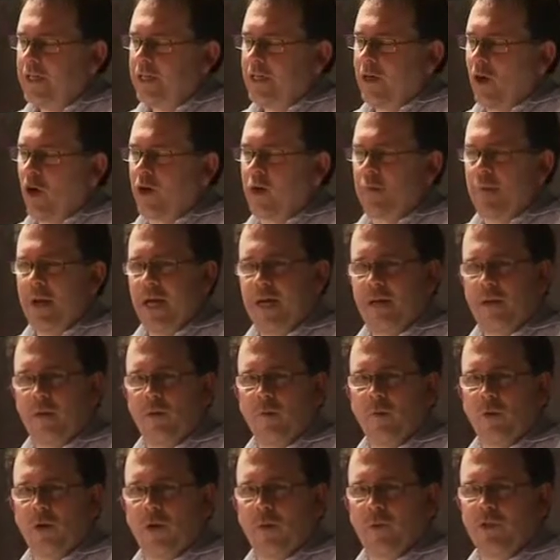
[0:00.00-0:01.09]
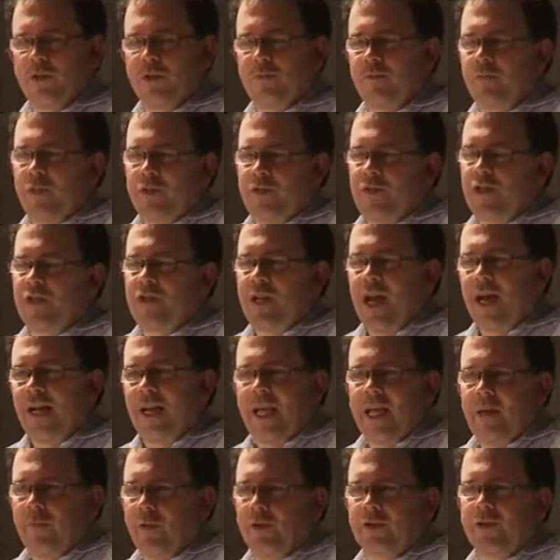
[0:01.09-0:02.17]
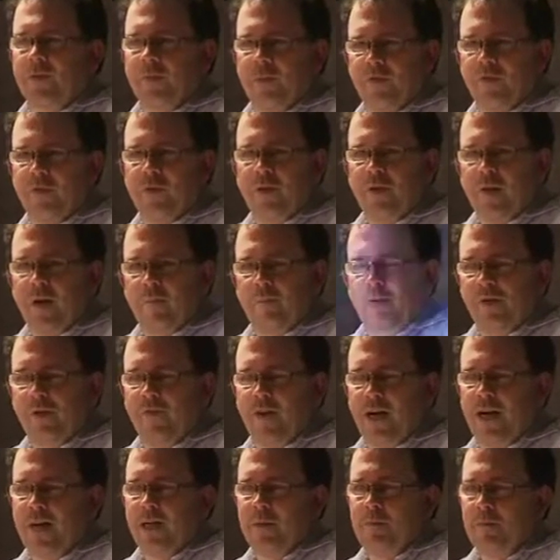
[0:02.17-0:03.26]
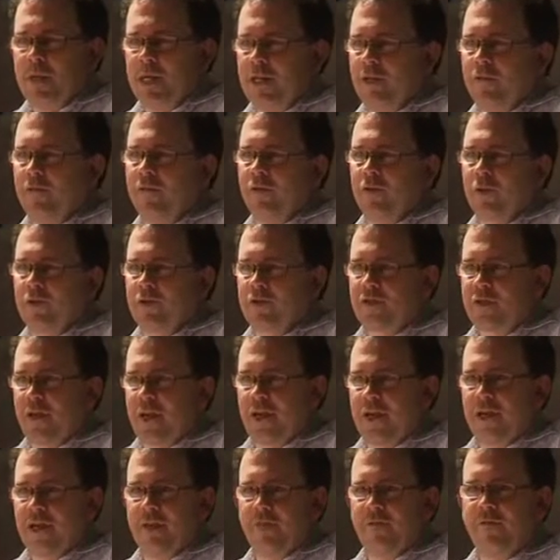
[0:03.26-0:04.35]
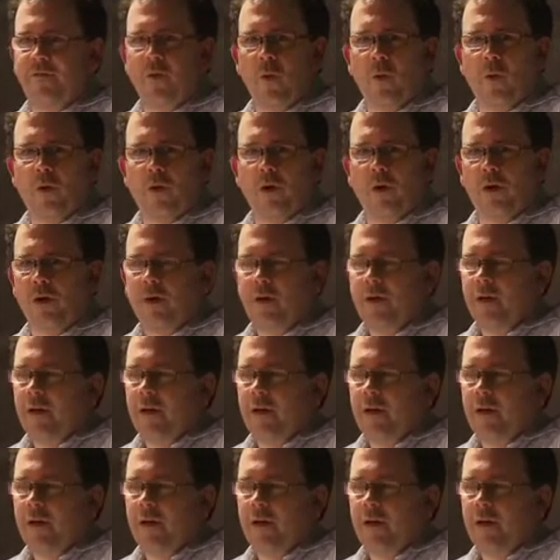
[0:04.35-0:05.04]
automated work was just not able to provide a meaningful site for